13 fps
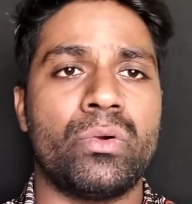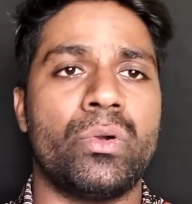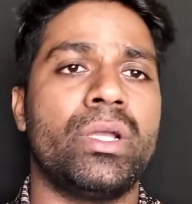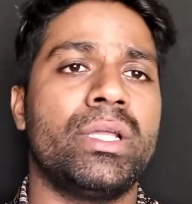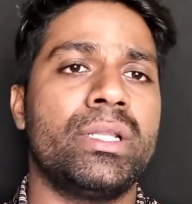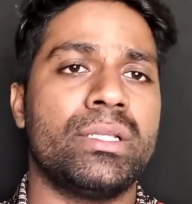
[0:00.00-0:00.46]

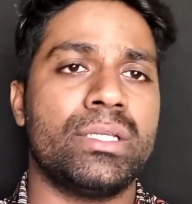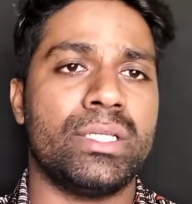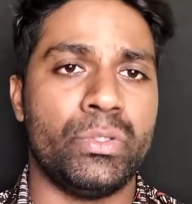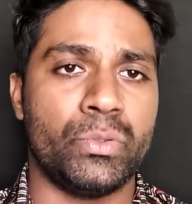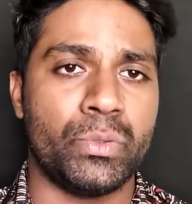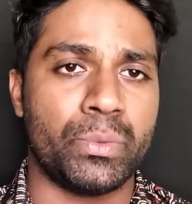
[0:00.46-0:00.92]
when
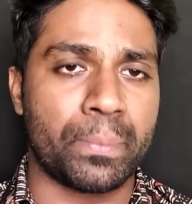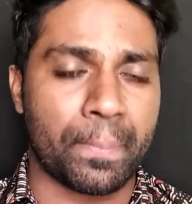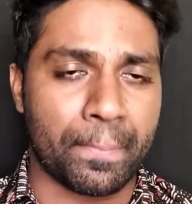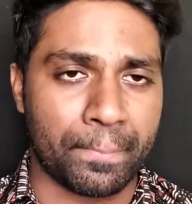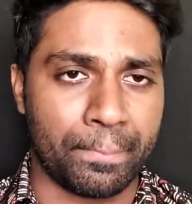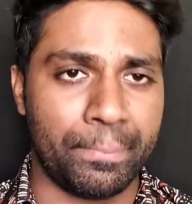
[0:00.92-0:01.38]
you
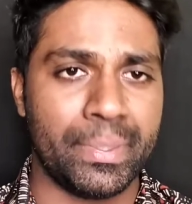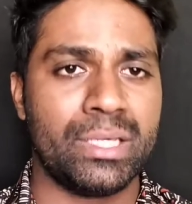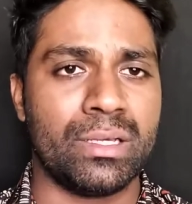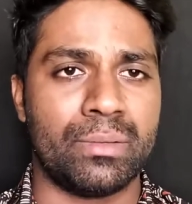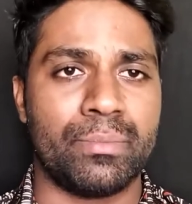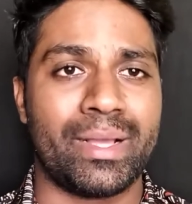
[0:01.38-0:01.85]

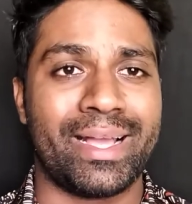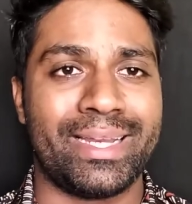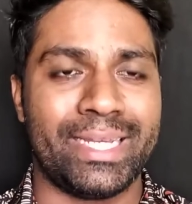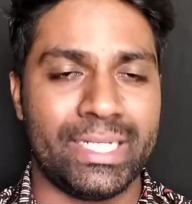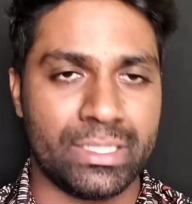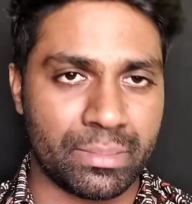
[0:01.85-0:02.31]
become
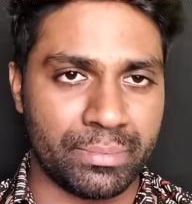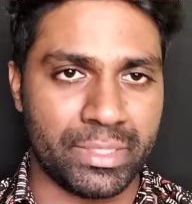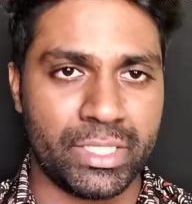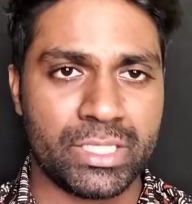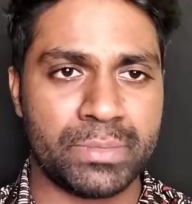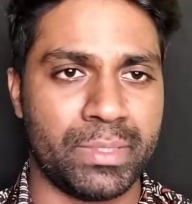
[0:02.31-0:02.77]
an
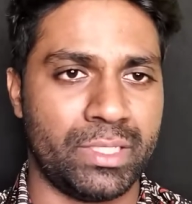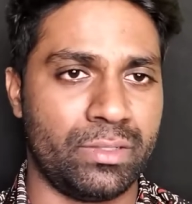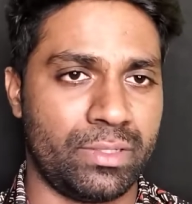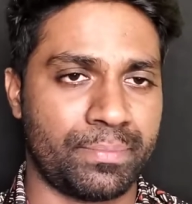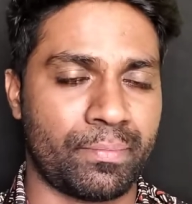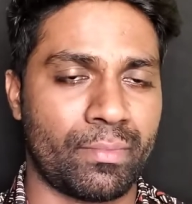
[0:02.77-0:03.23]
intermediate speaker.